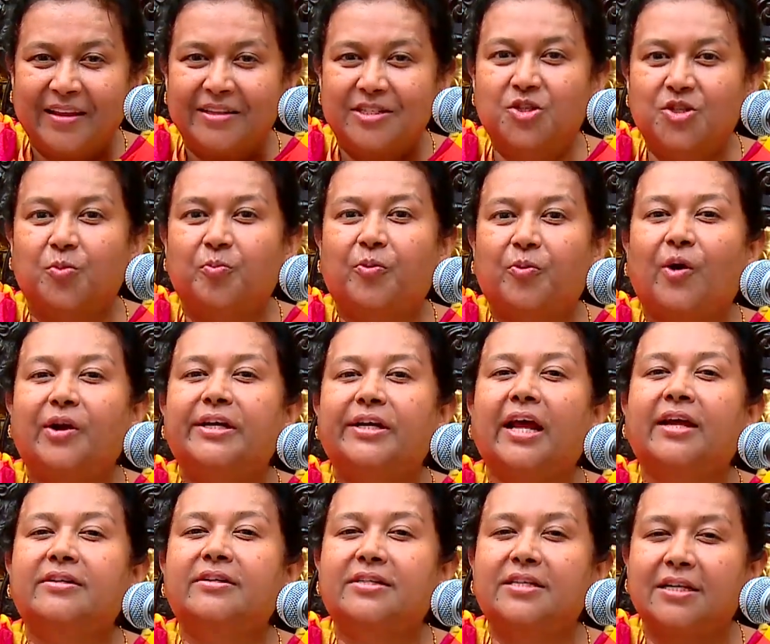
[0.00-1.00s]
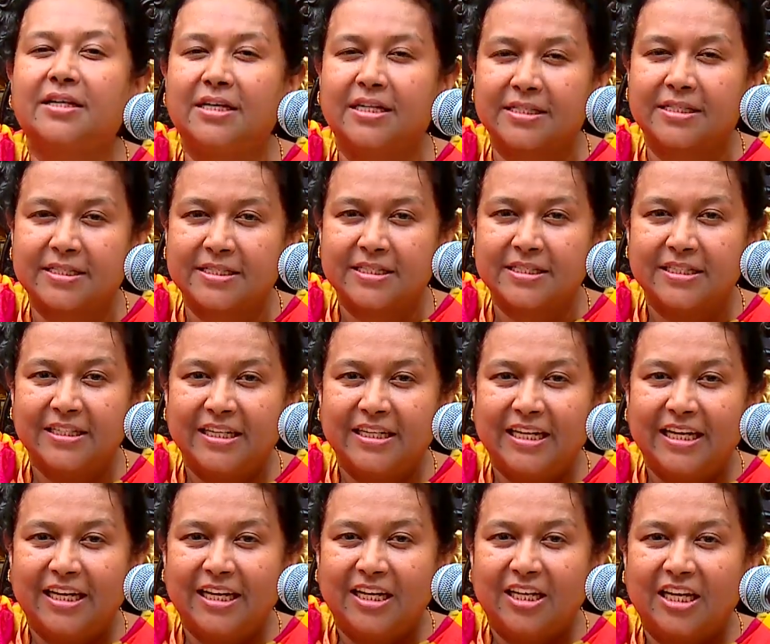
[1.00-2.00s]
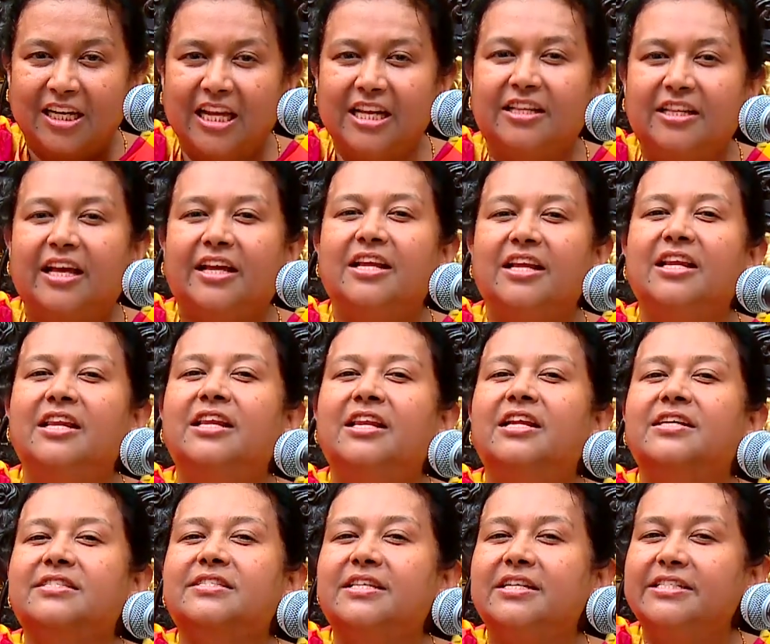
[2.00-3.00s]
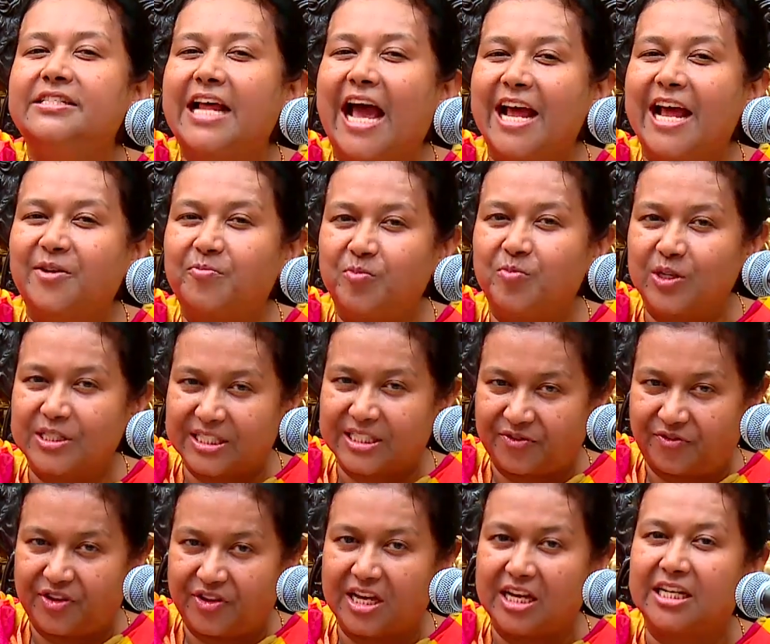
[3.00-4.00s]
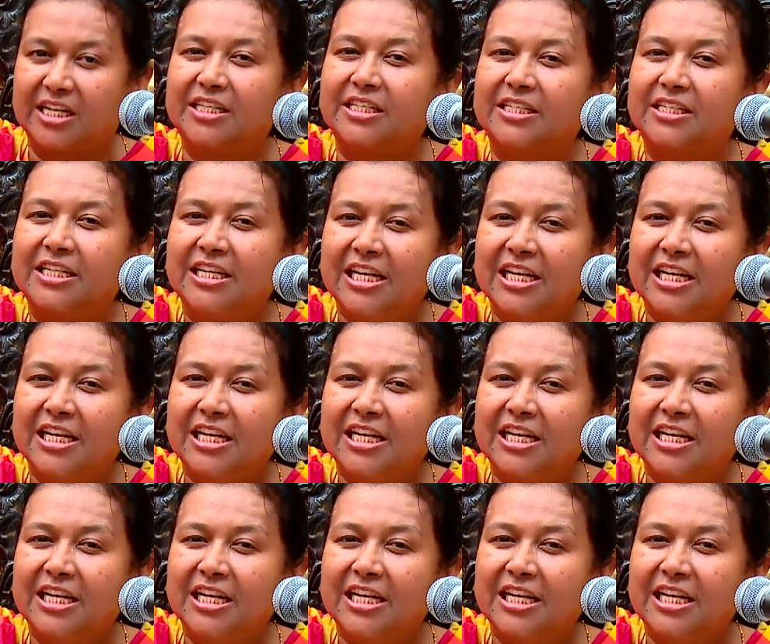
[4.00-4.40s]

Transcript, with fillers: to protect us in the innocent atmosphere